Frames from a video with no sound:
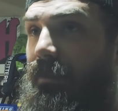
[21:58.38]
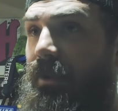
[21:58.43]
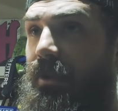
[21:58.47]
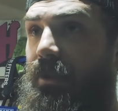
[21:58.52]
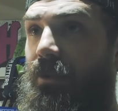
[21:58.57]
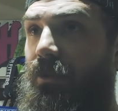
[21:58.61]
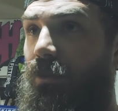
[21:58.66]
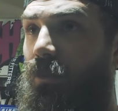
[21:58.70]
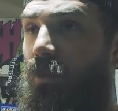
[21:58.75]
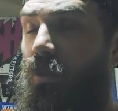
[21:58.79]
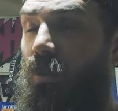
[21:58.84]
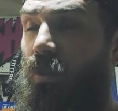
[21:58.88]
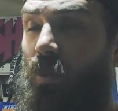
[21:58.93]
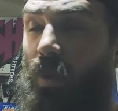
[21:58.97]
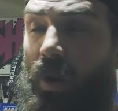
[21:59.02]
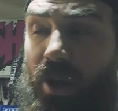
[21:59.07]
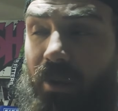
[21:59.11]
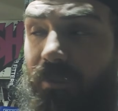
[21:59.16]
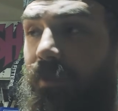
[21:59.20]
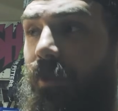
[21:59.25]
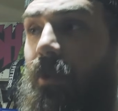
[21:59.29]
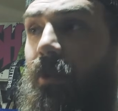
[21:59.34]
to be
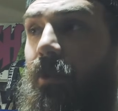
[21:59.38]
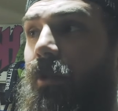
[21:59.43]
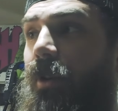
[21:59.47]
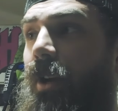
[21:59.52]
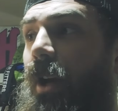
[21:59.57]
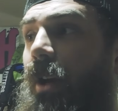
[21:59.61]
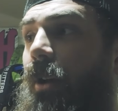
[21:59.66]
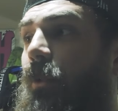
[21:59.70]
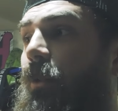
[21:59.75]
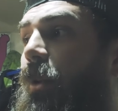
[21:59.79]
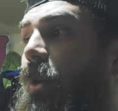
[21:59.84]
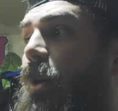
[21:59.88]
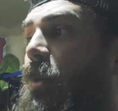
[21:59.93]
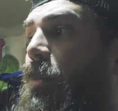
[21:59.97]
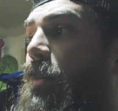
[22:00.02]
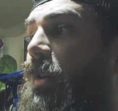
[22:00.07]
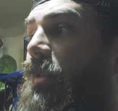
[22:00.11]
way further down the road,